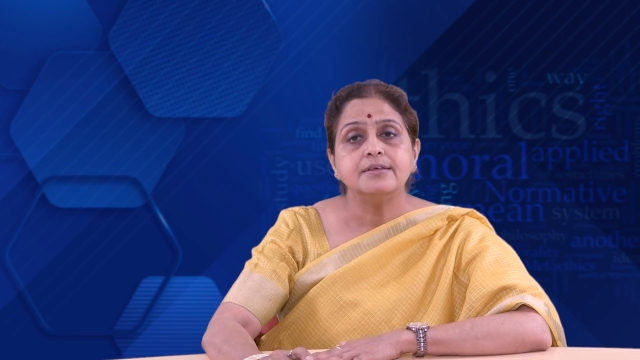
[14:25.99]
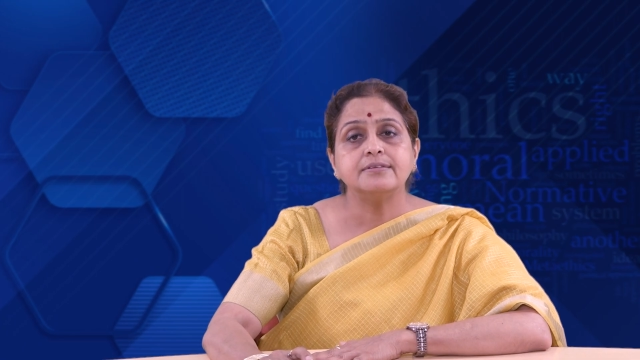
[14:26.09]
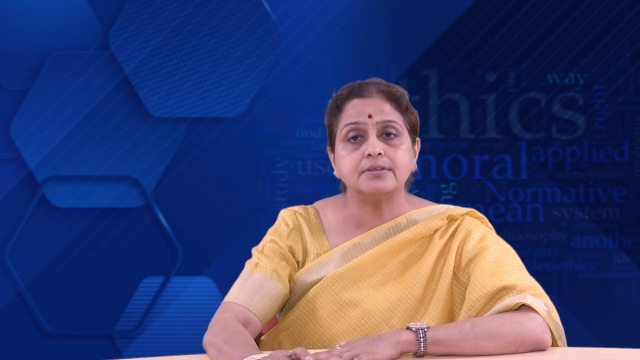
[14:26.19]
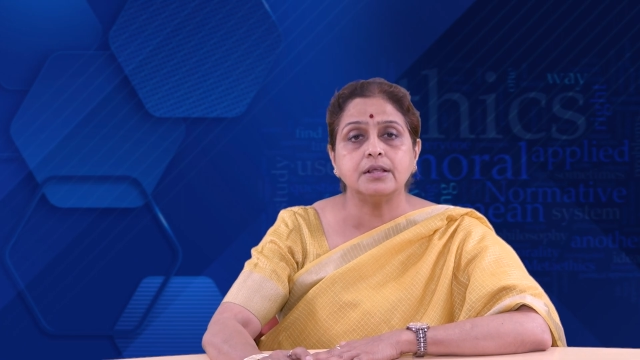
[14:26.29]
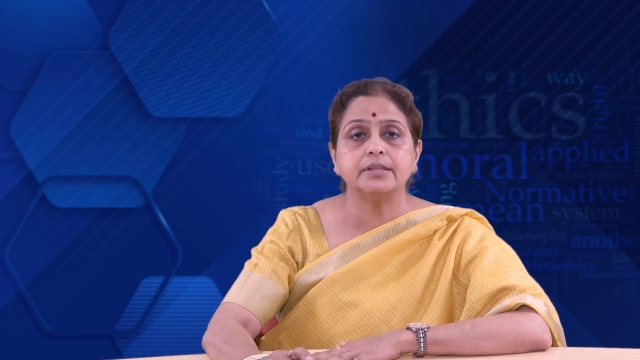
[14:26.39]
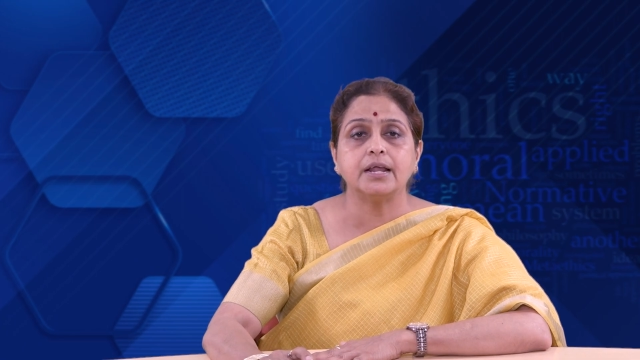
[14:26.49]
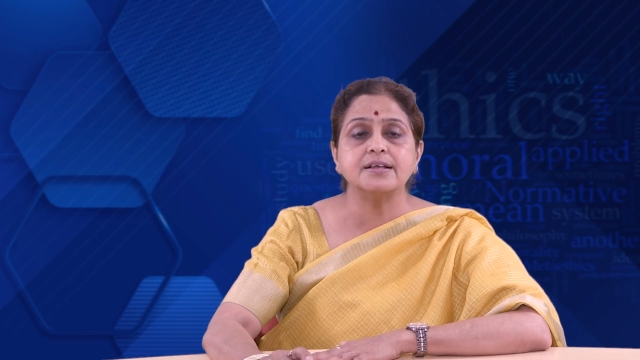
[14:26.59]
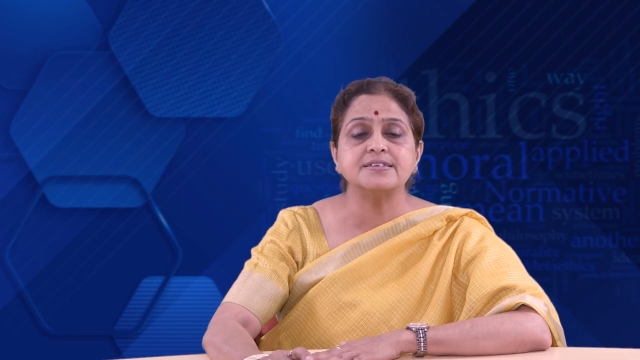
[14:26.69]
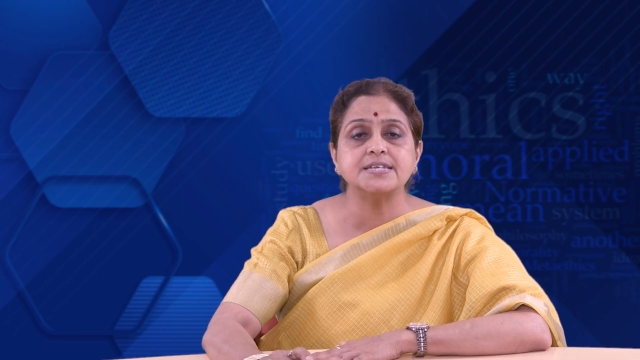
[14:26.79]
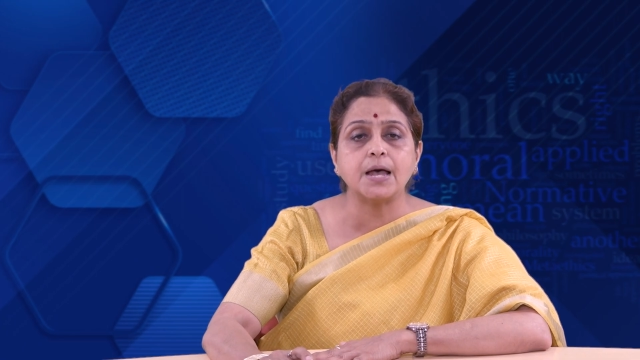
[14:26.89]
still there
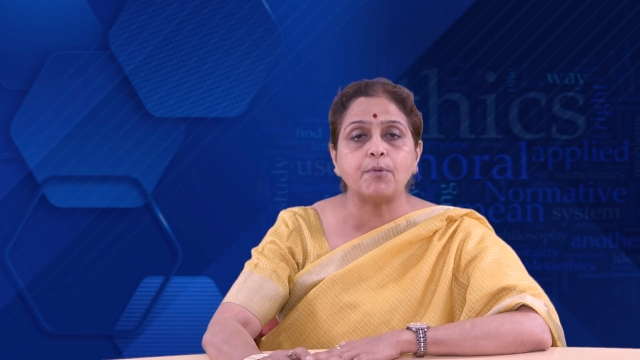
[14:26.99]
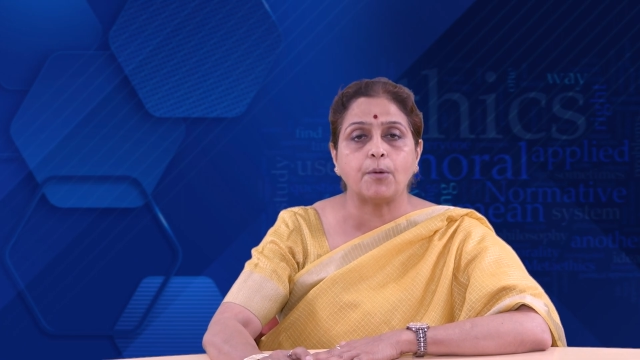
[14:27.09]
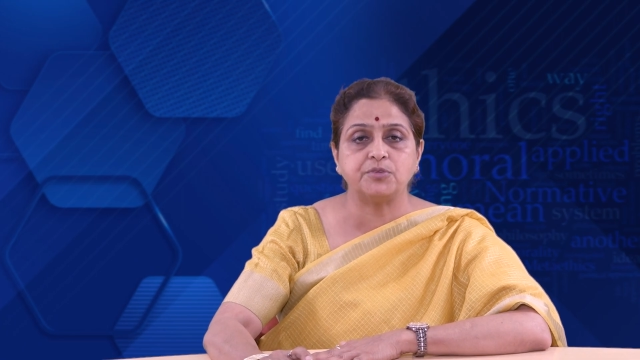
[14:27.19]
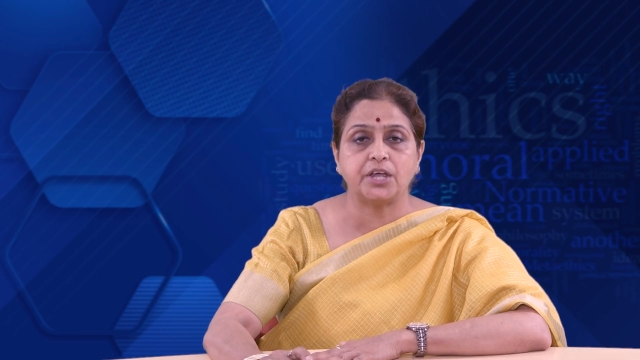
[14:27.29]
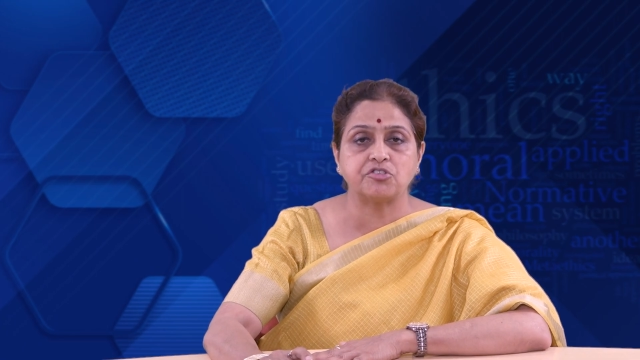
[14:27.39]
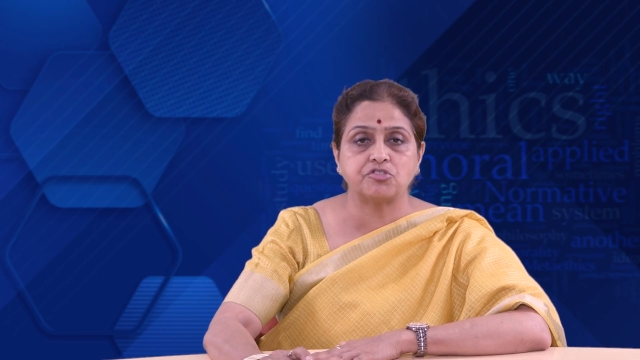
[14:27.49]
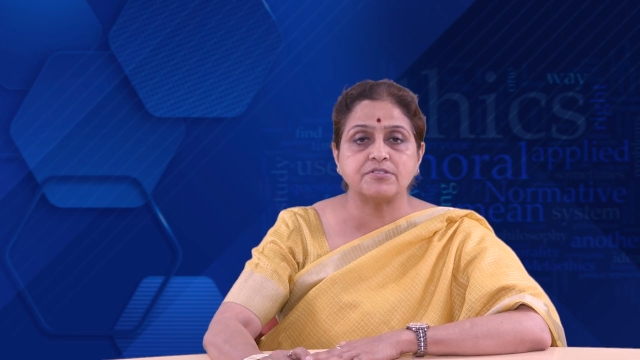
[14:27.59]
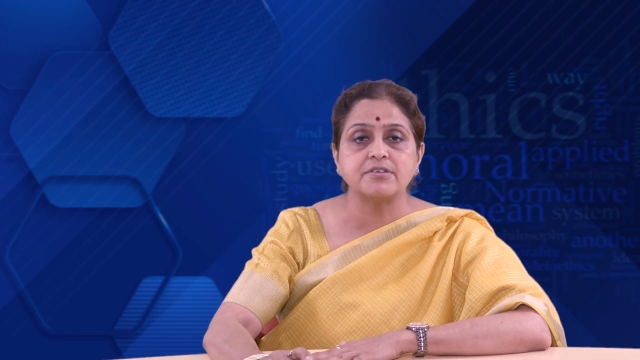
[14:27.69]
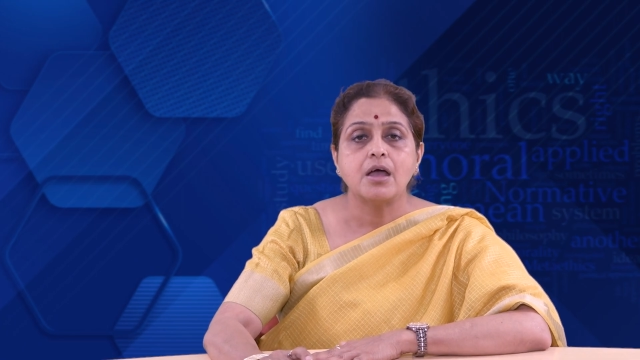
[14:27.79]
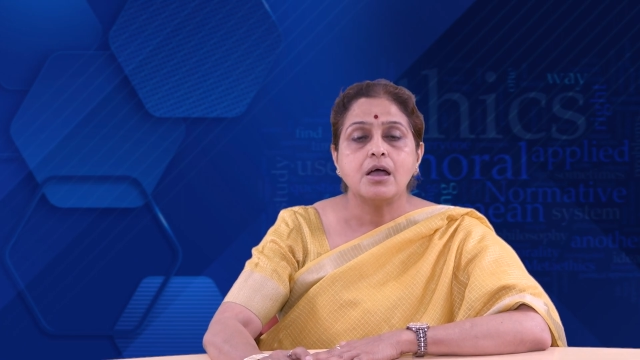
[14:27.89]
are some
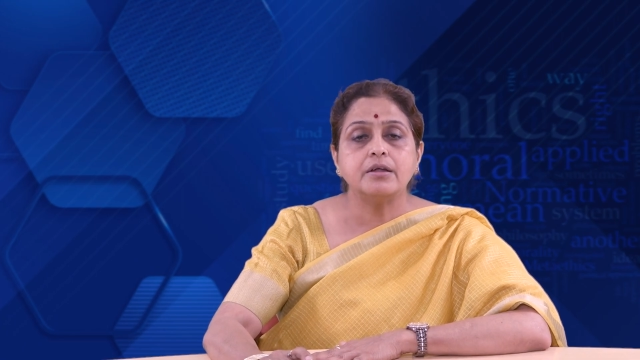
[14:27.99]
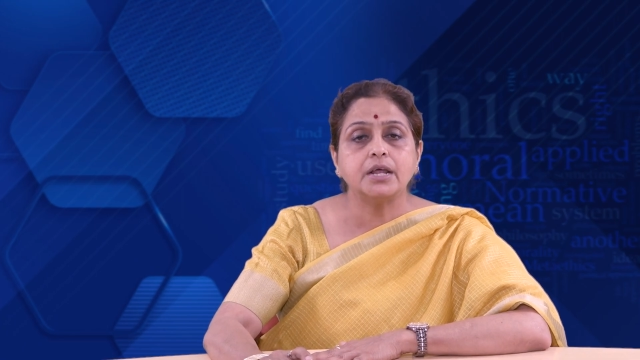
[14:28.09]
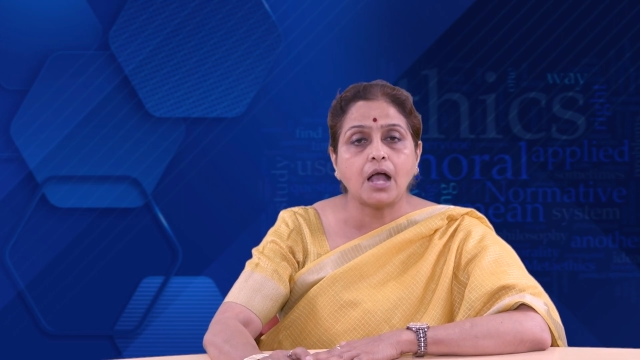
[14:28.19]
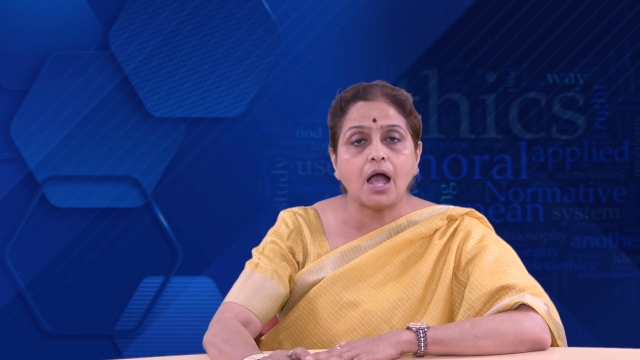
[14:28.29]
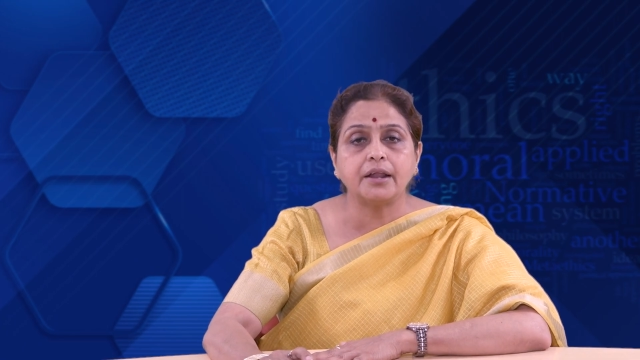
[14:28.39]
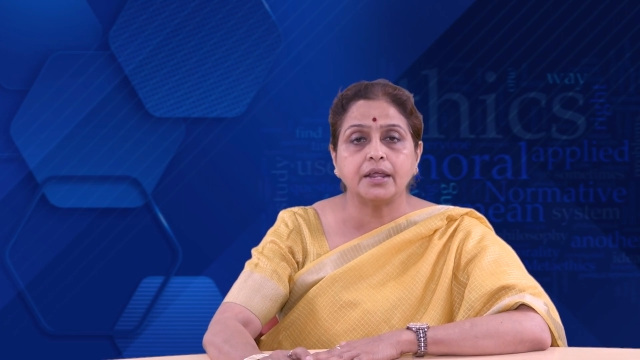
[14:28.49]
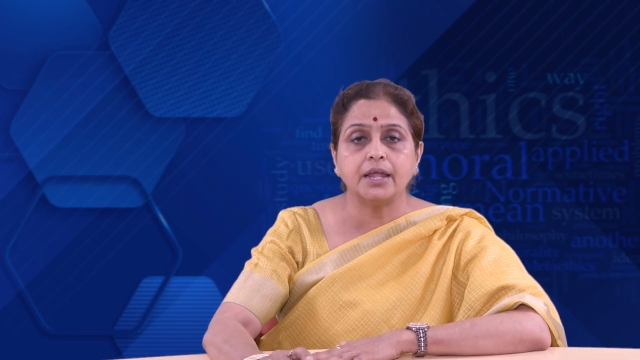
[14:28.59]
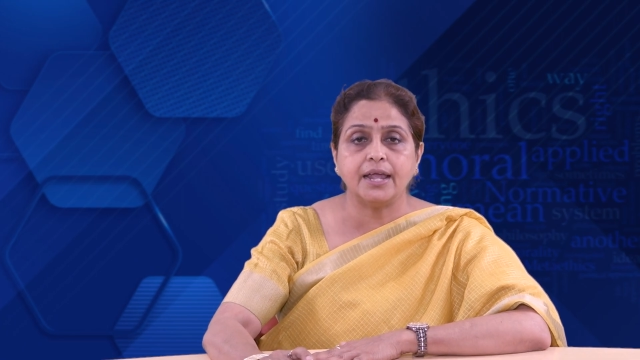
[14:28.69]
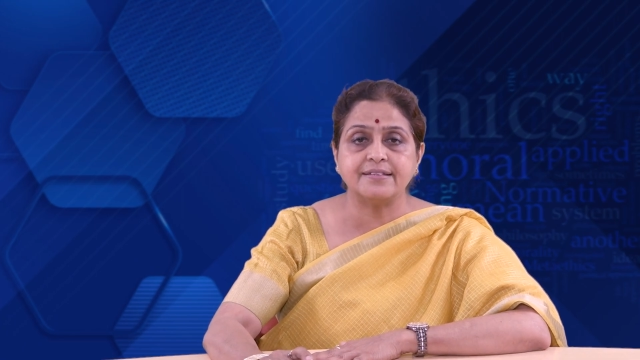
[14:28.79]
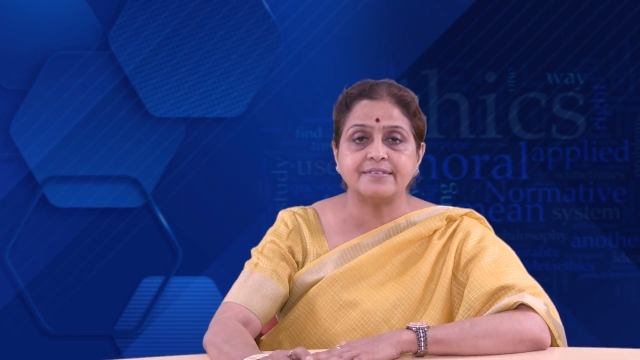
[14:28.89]
objections regarding
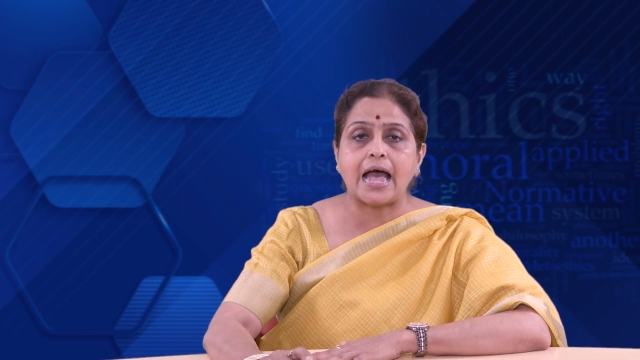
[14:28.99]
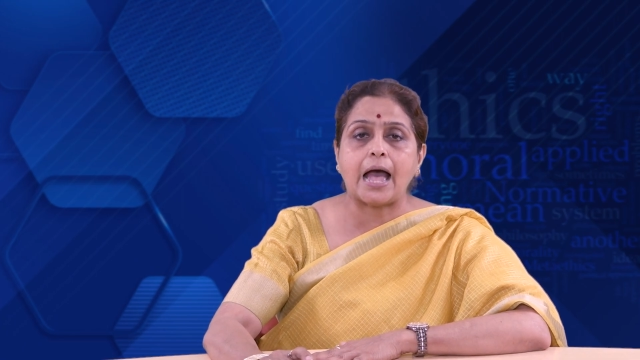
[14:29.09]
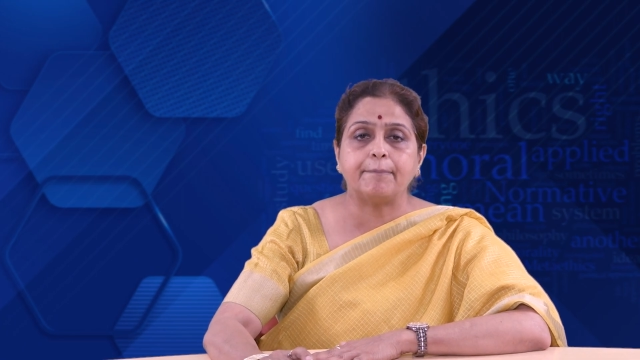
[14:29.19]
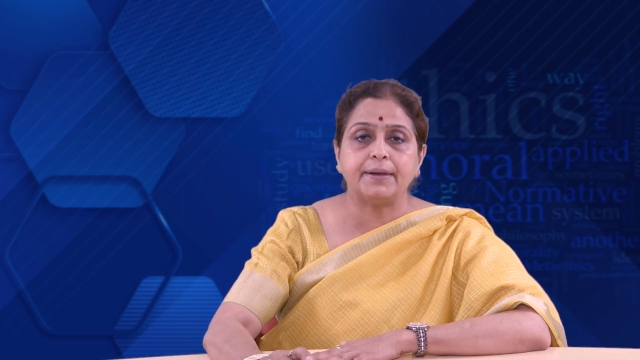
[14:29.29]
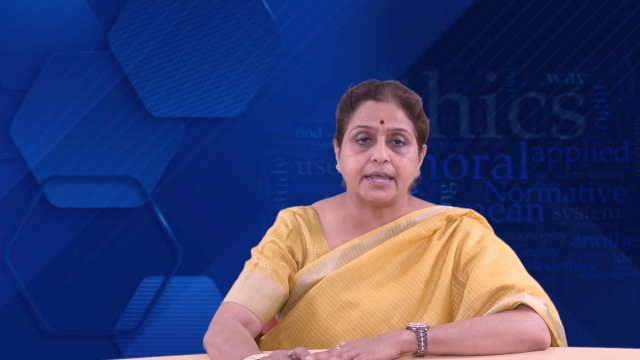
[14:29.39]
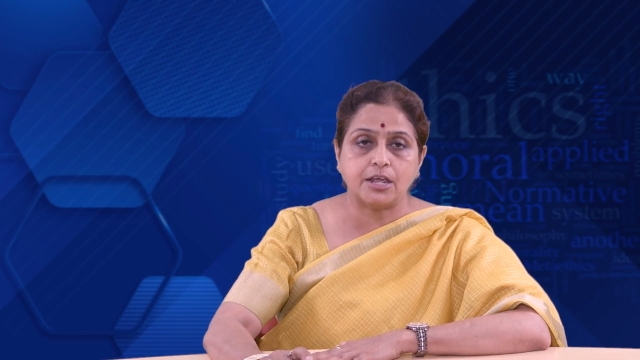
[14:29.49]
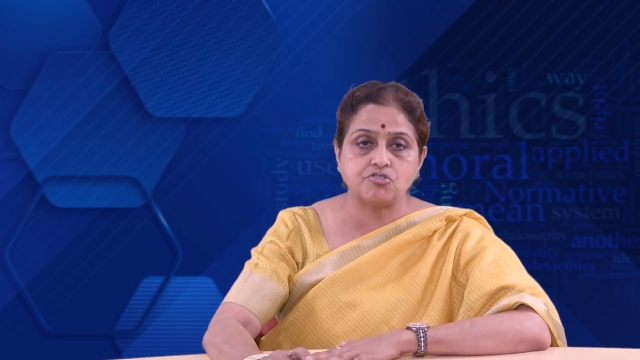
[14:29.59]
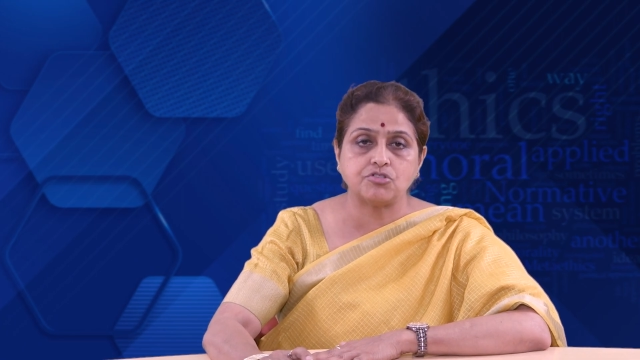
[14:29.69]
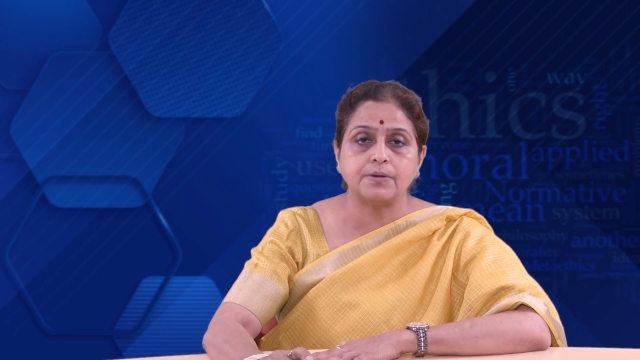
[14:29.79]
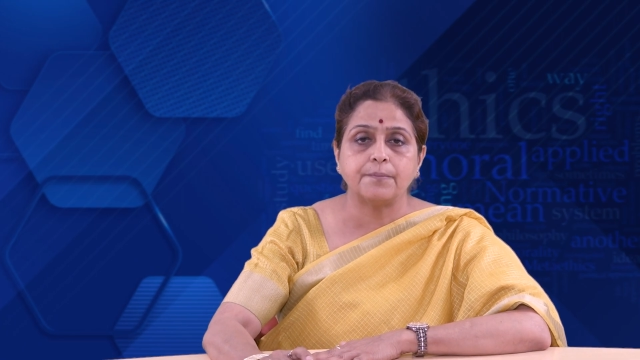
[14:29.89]
its
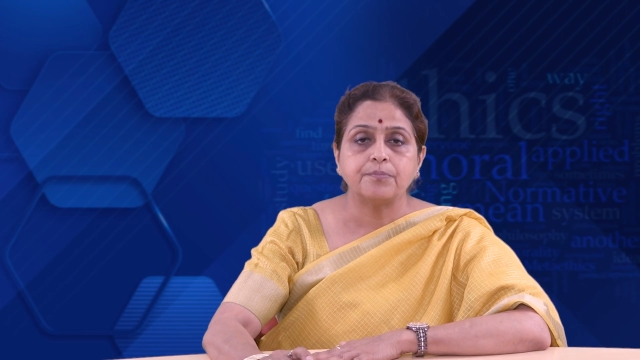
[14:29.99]
application.